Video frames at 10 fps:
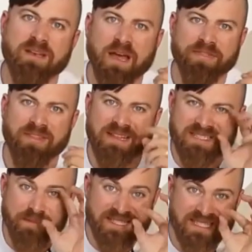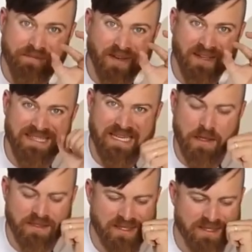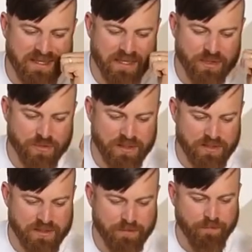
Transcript: nothing that specifically tells us the interests.